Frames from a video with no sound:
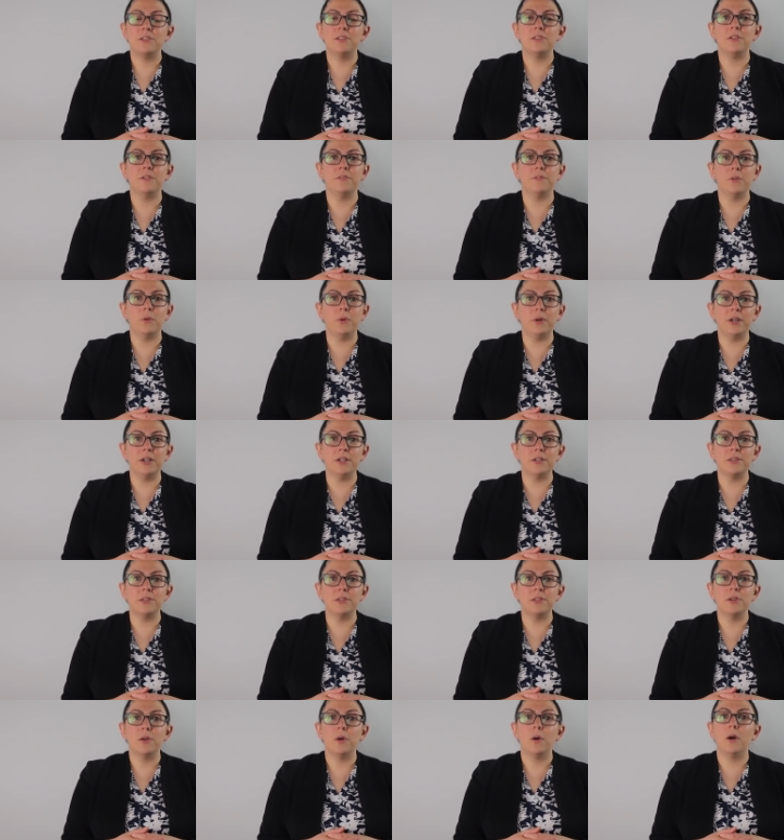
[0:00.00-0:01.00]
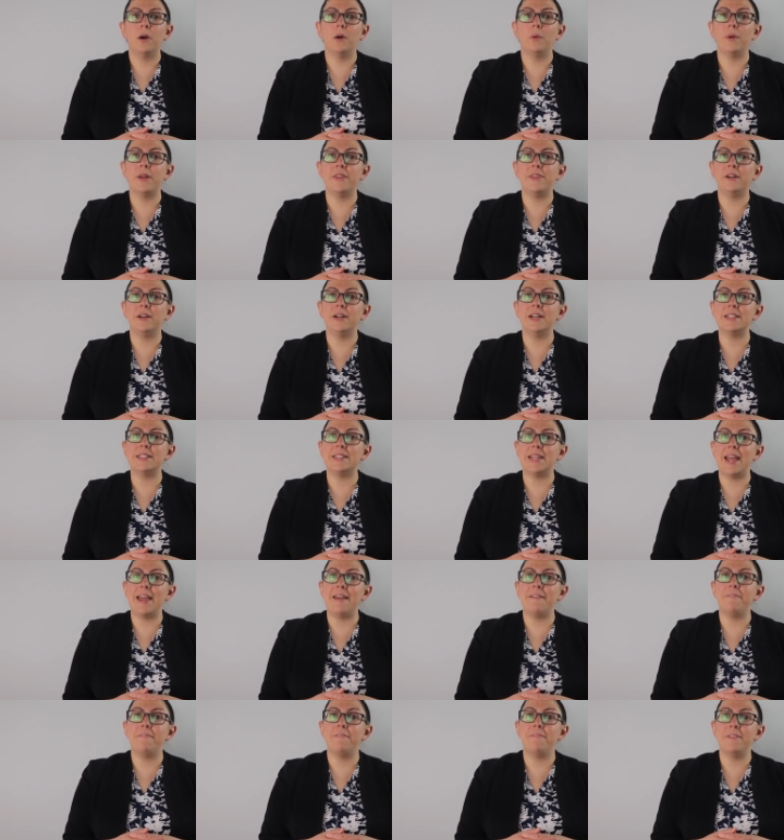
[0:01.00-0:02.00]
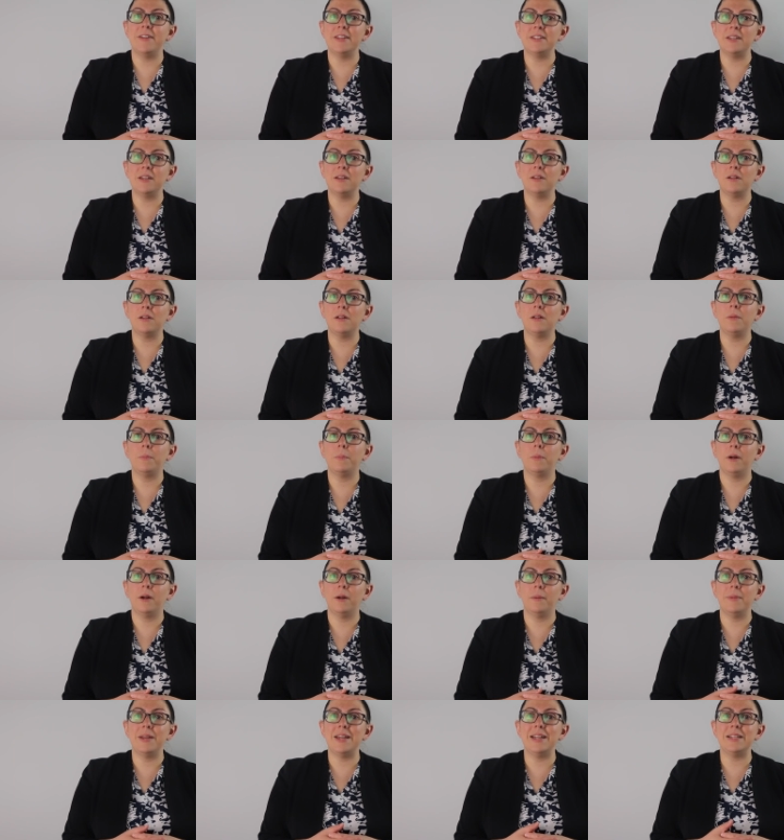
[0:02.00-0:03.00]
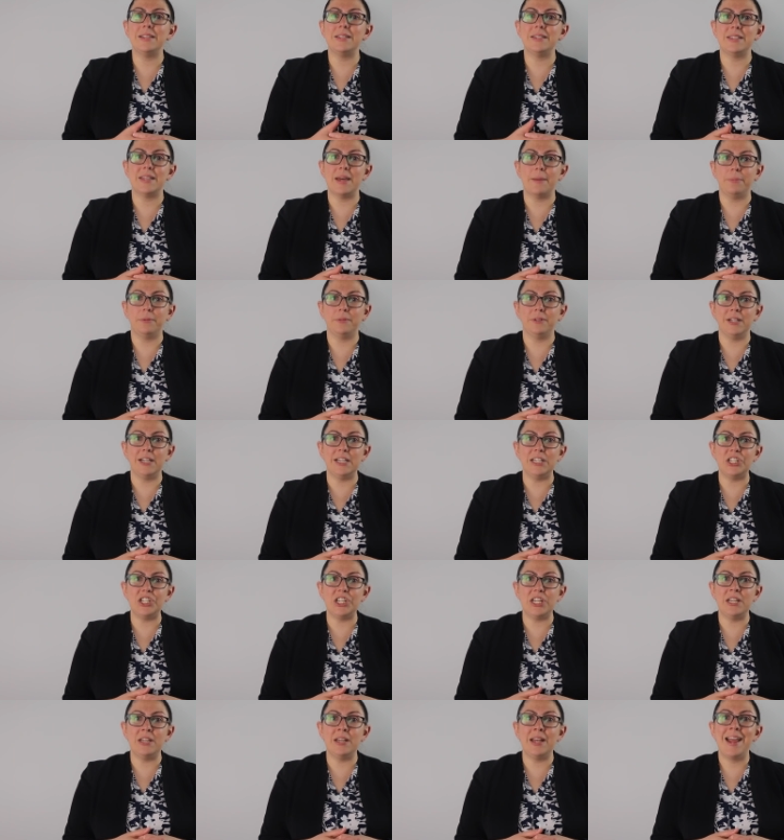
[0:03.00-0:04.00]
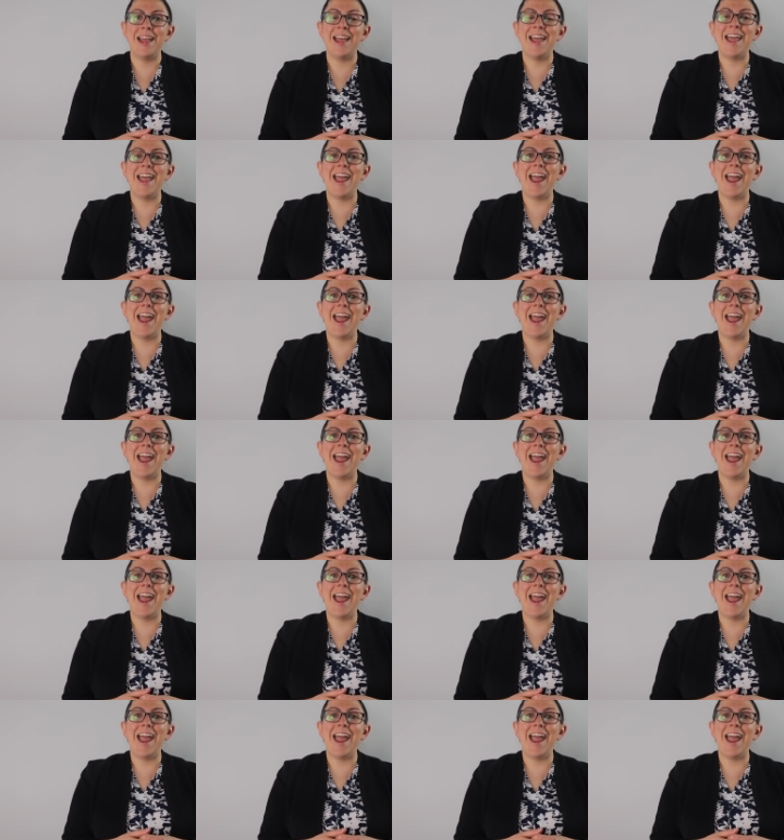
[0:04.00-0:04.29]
divorce, or when there is a physical permanent separation